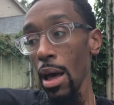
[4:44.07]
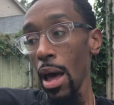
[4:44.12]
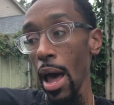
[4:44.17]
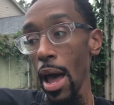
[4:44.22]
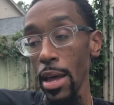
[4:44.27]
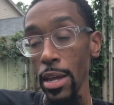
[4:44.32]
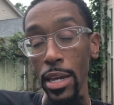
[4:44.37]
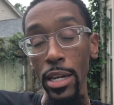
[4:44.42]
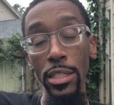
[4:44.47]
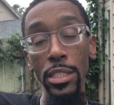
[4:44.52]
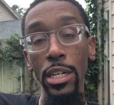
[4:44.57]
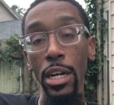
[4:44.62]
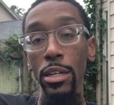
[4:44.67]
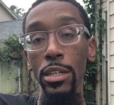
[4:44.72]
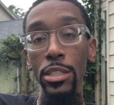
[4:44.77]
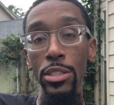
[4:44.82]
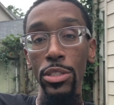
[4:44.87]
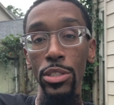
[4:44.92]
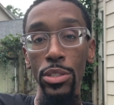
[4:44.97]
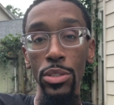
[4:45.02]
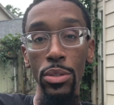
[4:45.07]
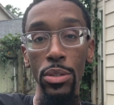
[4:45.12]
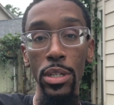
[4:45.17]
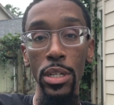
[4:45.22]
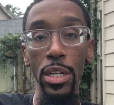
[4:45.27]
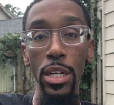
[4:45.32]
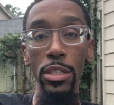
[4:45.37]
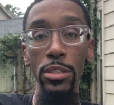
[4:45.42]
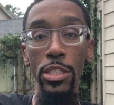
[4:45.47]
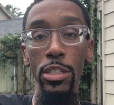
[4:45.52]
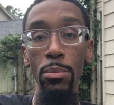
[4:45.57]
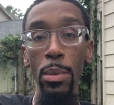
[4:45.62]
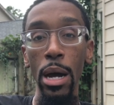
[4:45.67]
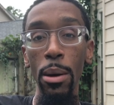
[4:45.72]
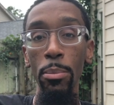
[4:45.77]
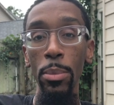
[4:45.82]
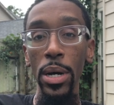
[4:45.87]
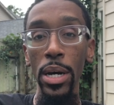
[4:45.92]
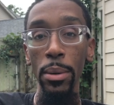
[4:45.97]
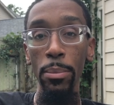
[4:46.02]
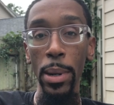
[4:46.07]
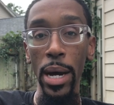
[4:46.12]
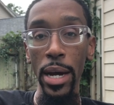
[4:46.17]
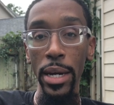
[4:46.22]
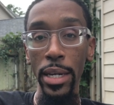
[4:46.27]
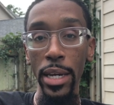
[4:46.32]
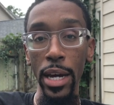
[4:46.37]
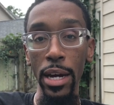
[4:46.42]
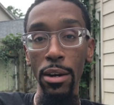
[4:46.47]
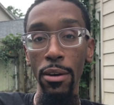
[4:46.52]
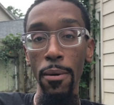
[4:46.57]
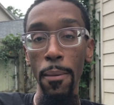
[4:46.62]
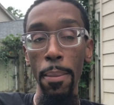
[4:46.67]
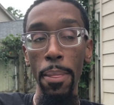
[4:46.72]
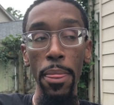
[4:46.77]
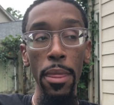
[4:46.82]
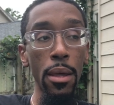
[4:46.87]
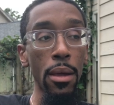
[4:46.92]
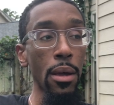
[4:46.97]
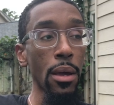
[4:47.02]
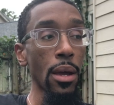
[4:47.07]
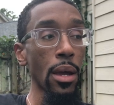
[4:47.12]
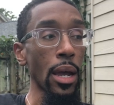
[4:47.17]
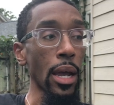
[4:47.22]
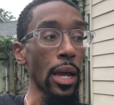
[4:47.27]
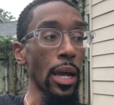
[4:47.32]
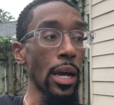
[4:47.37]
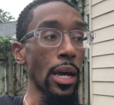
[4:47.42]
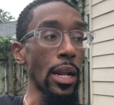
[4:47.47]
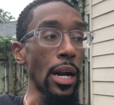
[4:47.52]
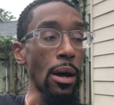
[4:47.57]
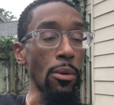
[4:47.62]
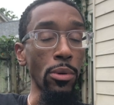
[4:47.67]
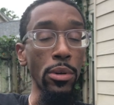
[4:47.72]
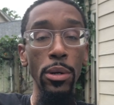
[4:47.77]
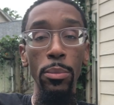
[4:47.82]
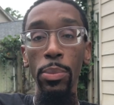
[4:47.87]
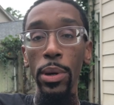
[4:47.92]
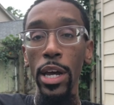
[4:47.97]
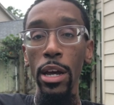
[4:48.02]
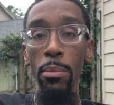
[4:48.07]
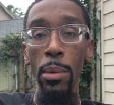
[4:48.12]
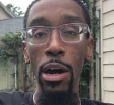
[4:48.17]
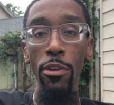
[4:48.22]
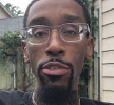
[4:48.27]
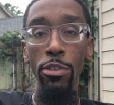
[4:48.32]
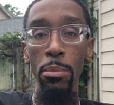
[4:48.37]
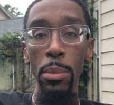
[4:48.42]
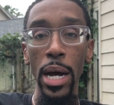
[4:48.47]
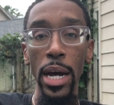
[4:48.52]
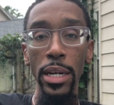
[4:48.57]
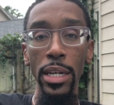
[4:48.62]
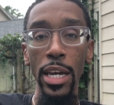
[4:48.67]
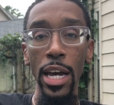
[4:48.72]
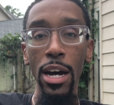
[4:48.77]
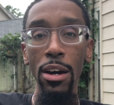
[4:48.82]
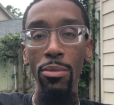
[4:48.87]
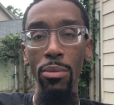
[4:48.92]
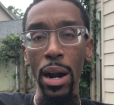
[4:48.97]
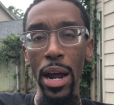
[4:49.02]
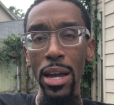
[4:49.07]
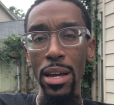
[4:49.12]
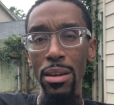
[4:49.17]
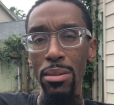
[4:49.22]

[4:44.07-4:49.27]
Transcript: I guess it's just going to come to my my account, and I'm going to pay them out from my account, right?